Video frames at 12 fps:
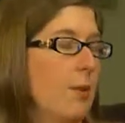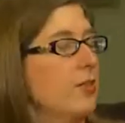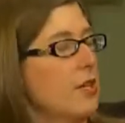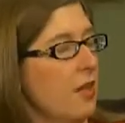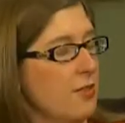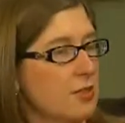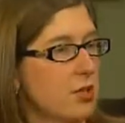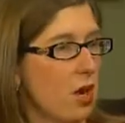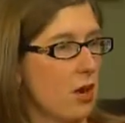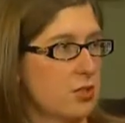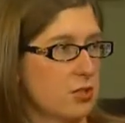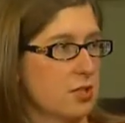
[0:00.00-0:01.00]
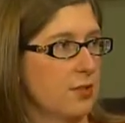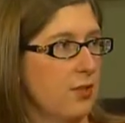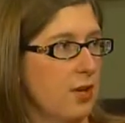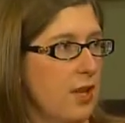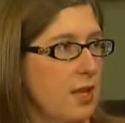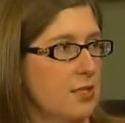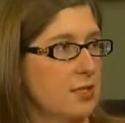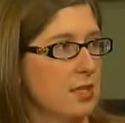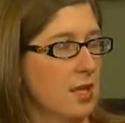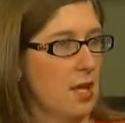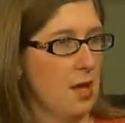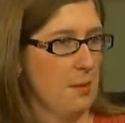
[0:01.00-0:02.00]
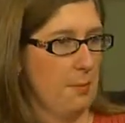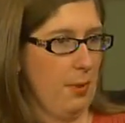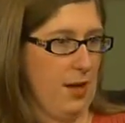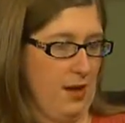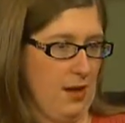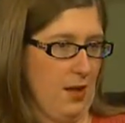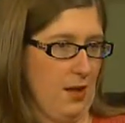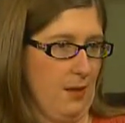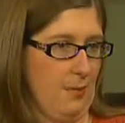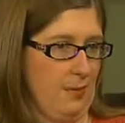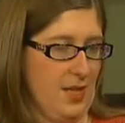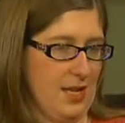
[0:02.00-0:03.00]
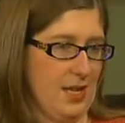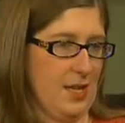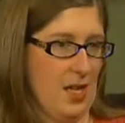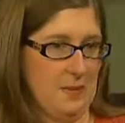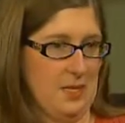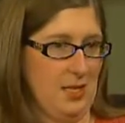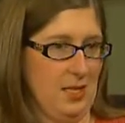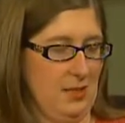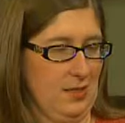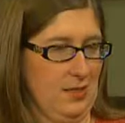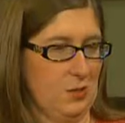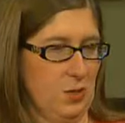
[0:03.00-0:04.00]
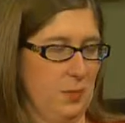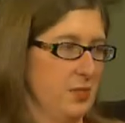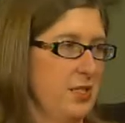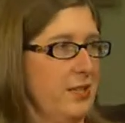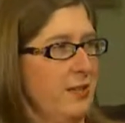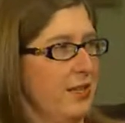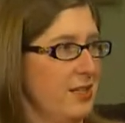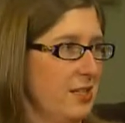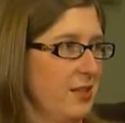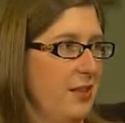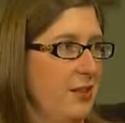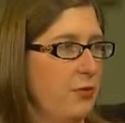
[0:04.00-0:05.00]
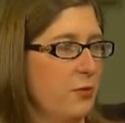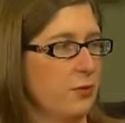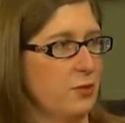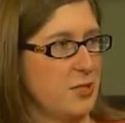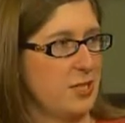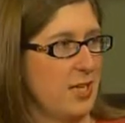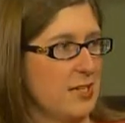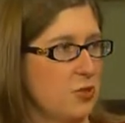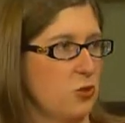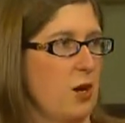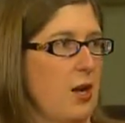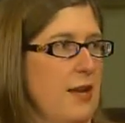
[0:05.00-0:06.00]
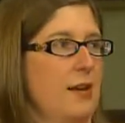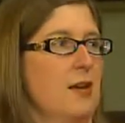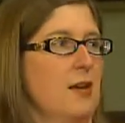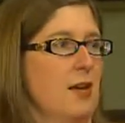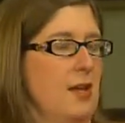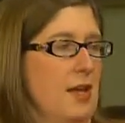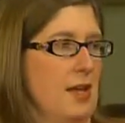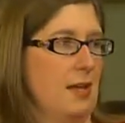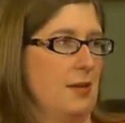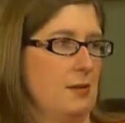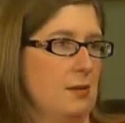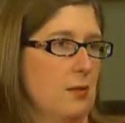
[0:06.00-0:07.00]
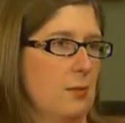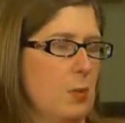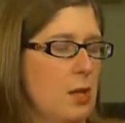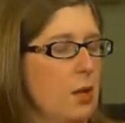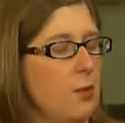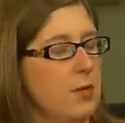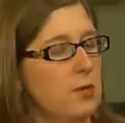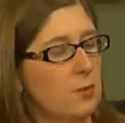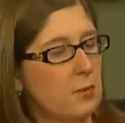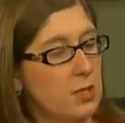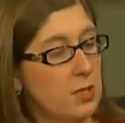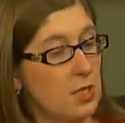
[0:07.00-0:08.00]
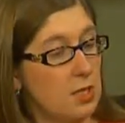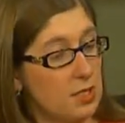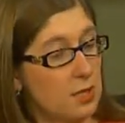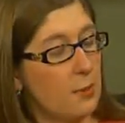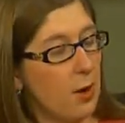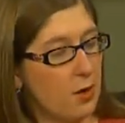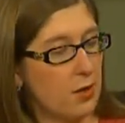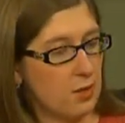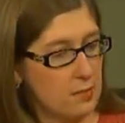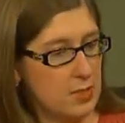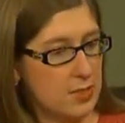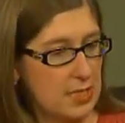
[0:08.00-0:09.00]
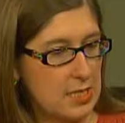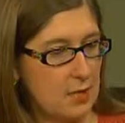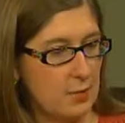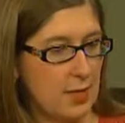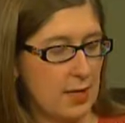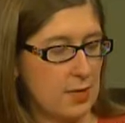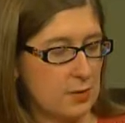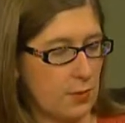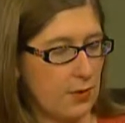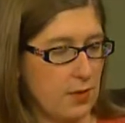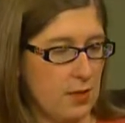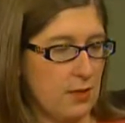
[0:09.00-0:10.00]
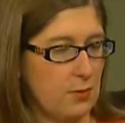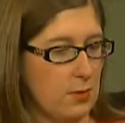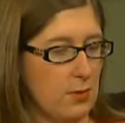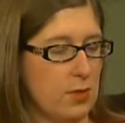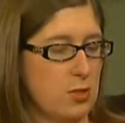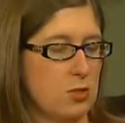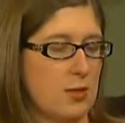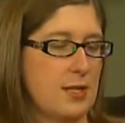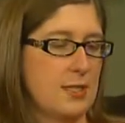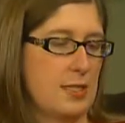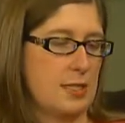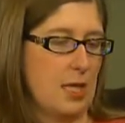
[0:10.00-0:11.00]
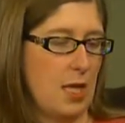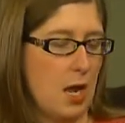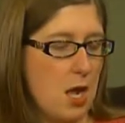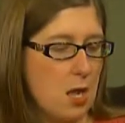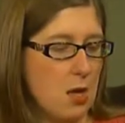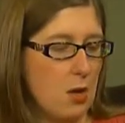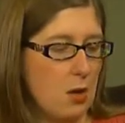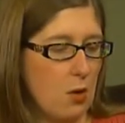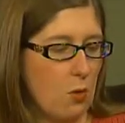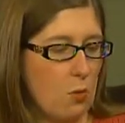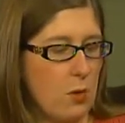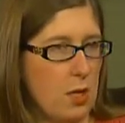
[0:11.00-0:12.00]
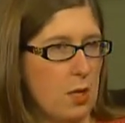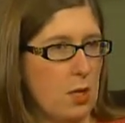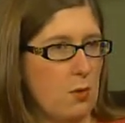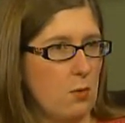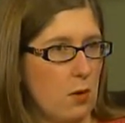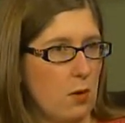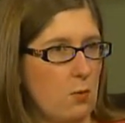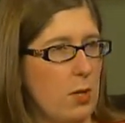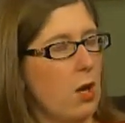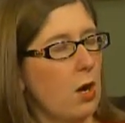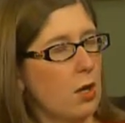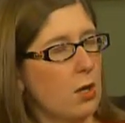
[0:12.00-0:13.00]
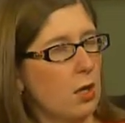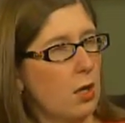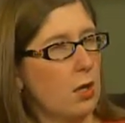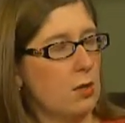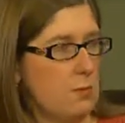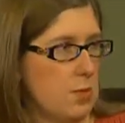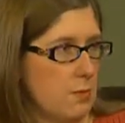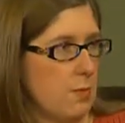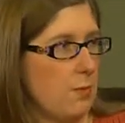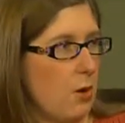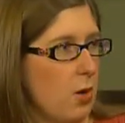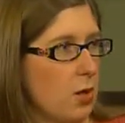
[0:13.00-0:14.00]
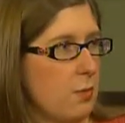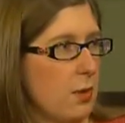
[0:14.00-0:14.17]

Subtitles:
But the others are just for kids. But they can come in and sort of pretend like they're there for a free test ride. And you know, it is a part of the museum. That is one thing that we really stress, is that we aren't an amusement park,